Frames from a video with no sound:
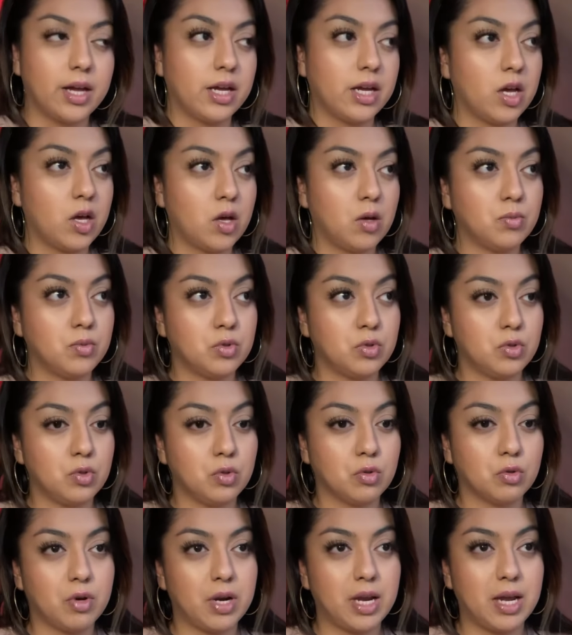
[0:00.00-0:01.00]
It helps to
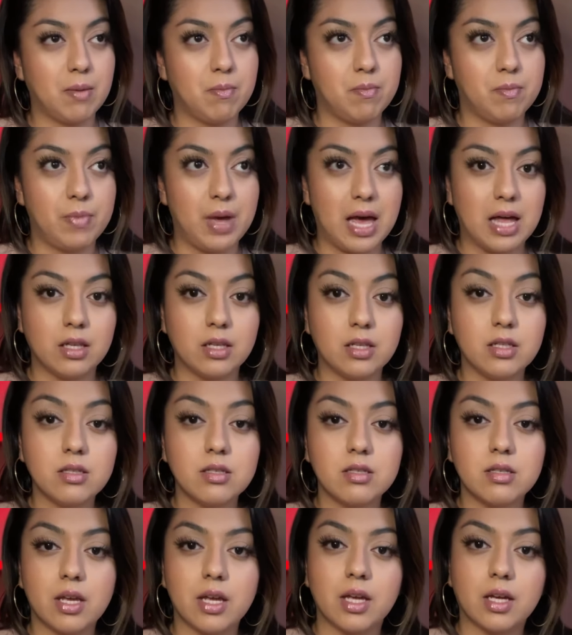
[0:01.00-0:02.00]
create
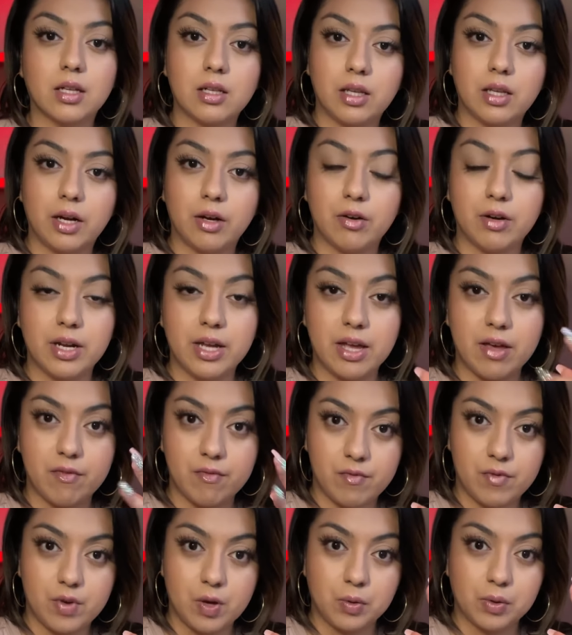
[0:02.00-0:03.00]
balance and clarity and
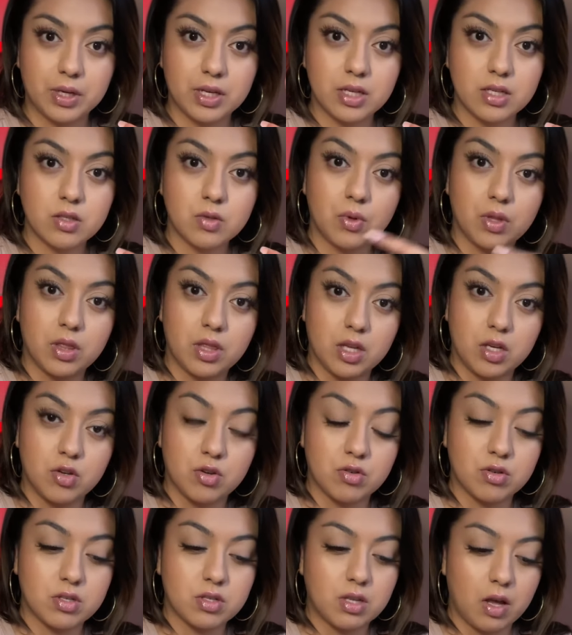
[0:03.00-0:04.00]
focus within
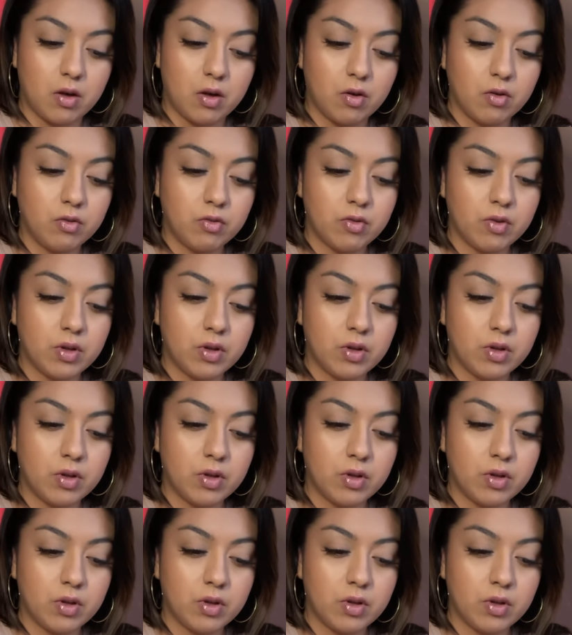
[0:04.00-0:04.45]
yourself.